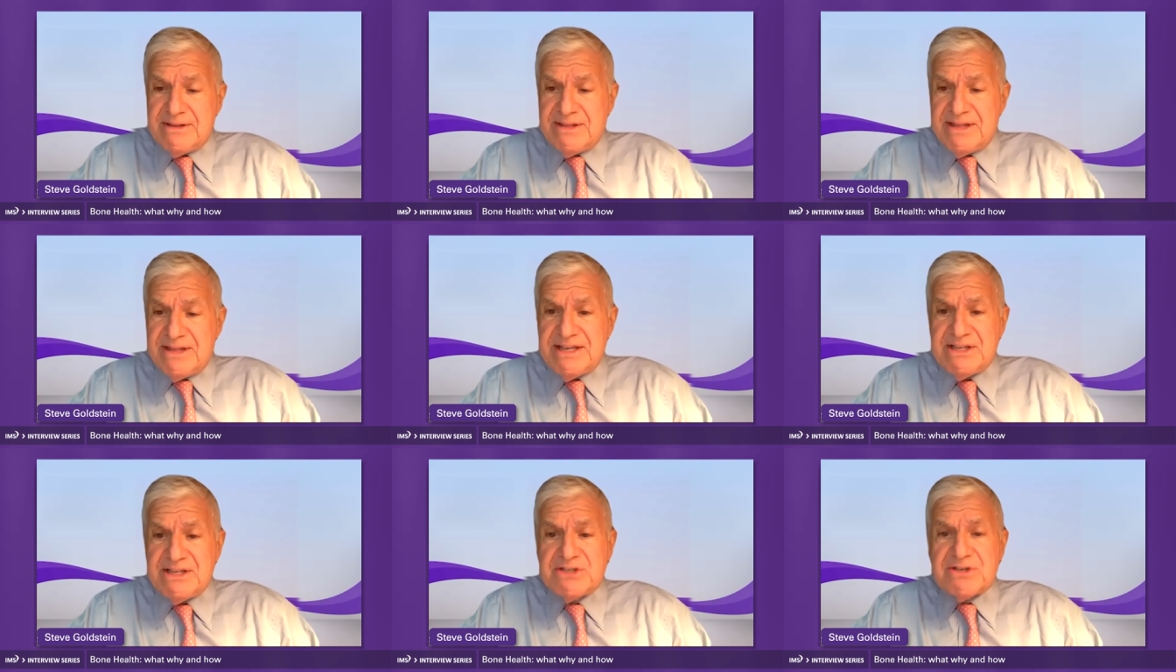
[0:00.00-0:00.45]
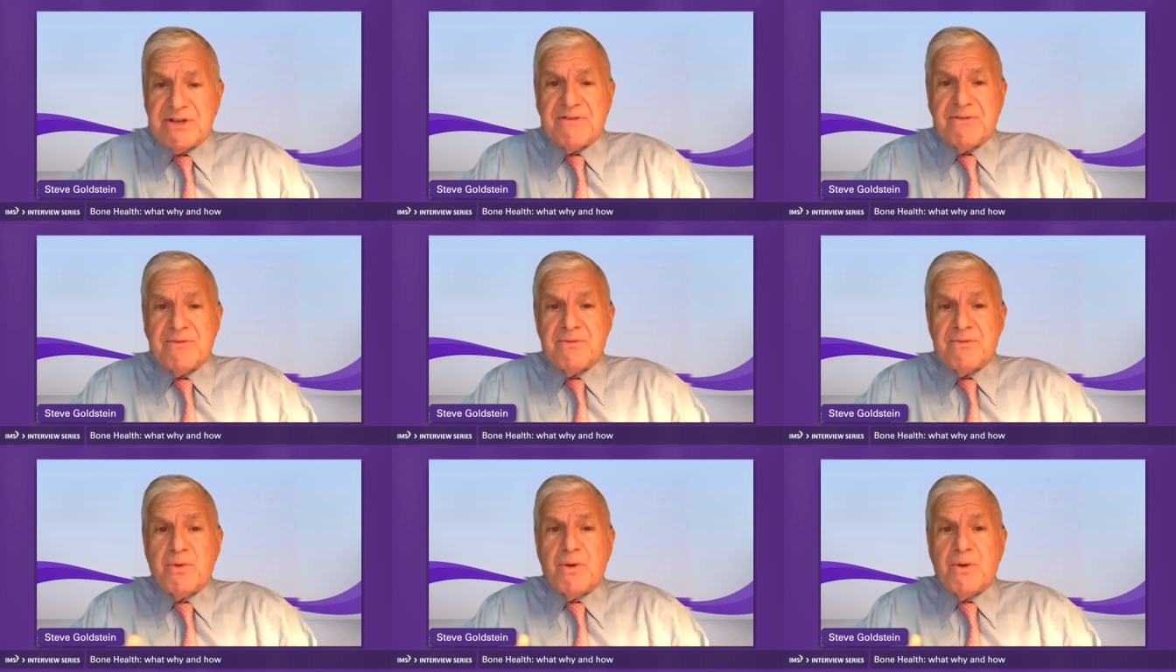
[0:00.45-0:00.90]
These,
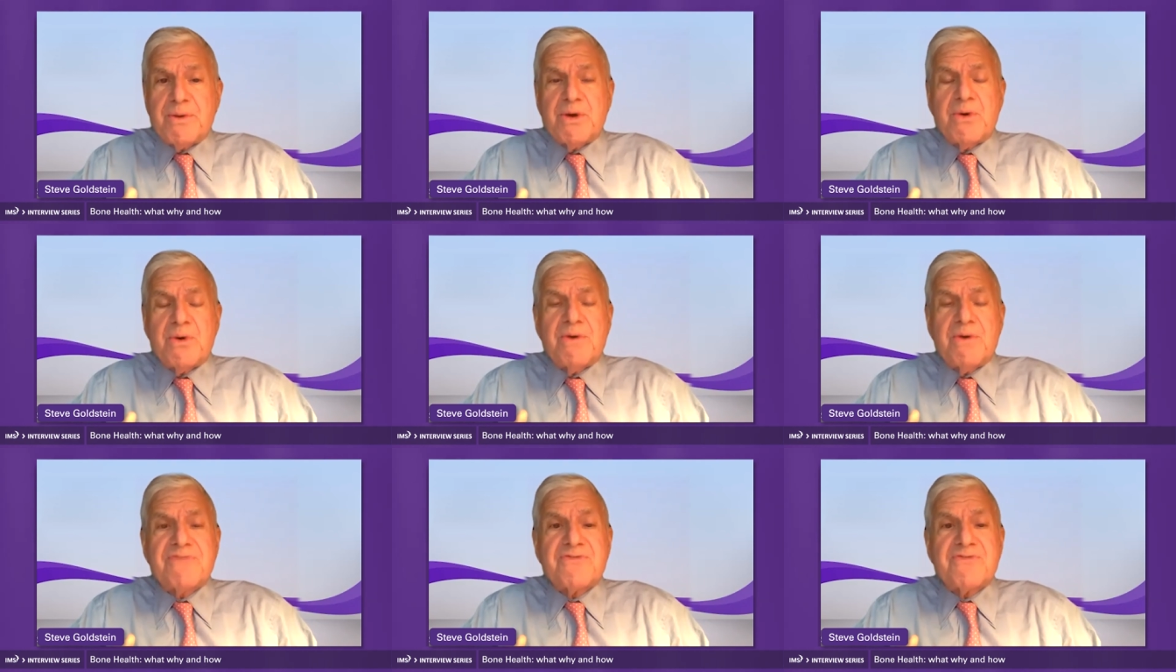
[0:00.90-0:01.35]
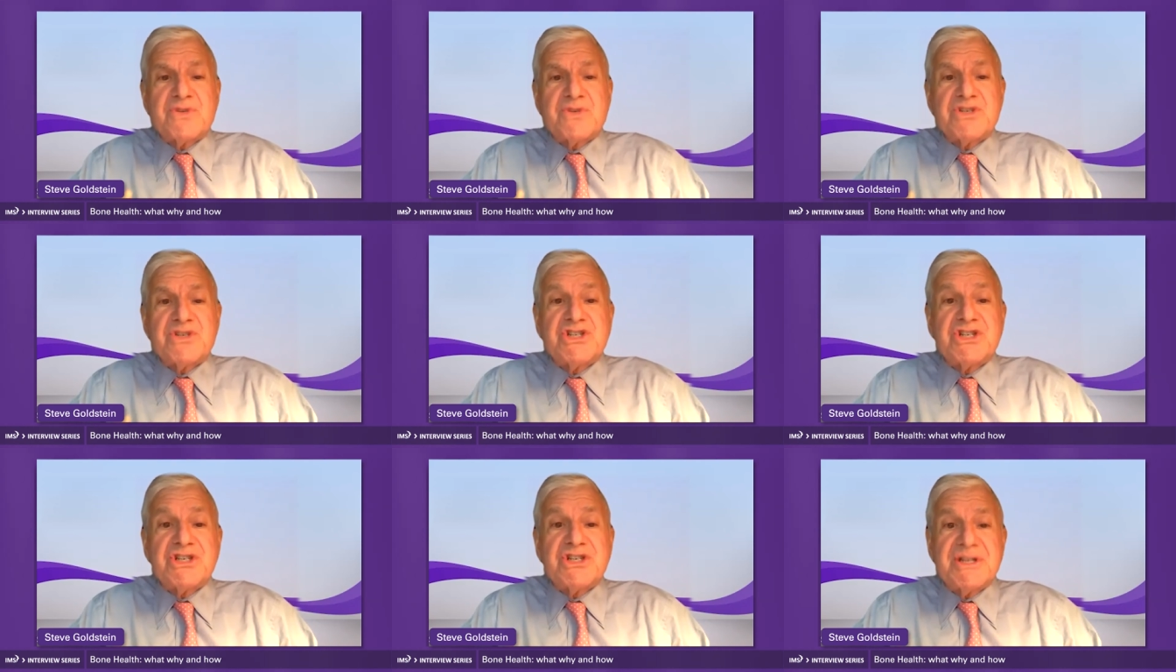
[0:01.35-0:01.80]
what we call
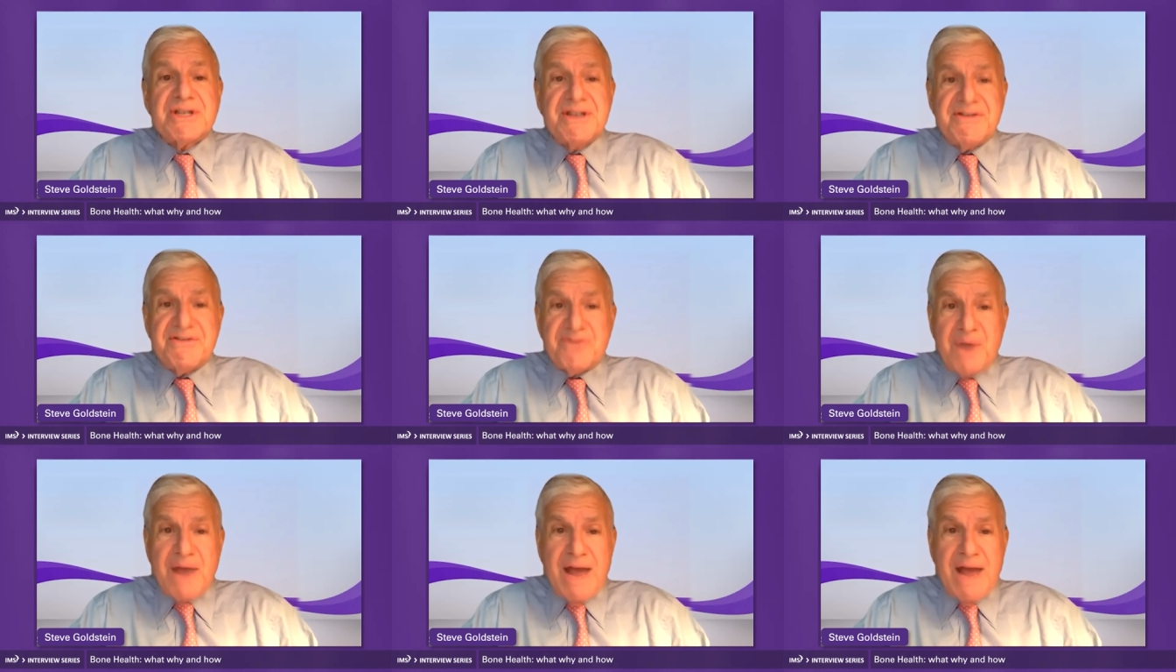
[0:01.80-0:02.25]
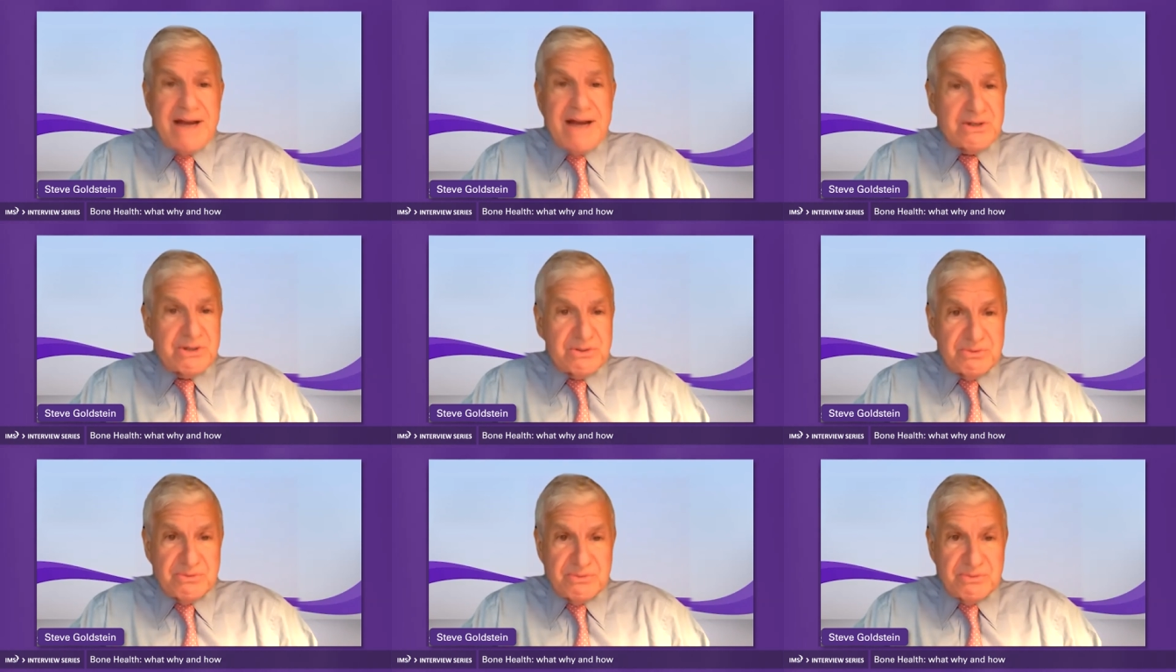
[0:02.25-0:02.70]
fragility
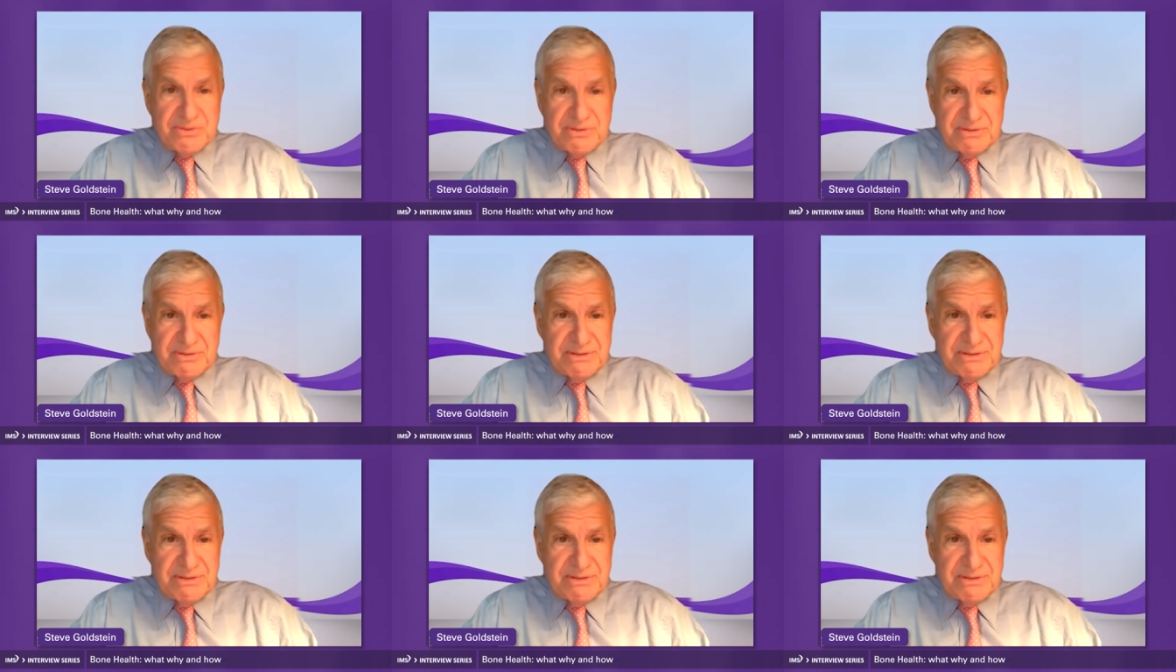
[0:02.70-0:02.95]
fractures,